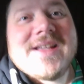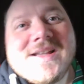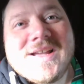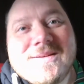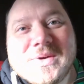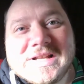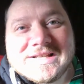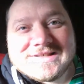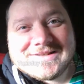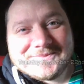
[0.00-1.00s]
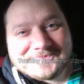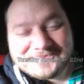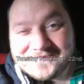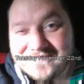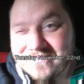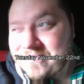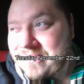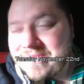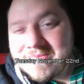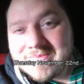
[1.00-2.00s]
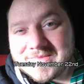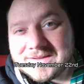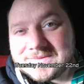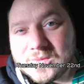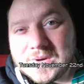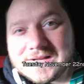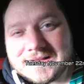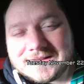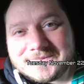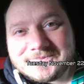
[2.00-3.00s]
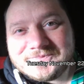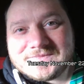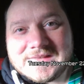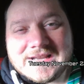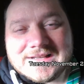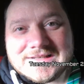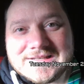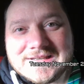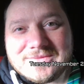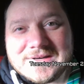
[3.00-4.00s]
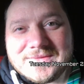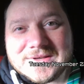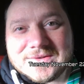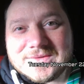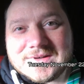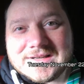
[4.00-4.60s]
Hi buddies. Well, the NKC review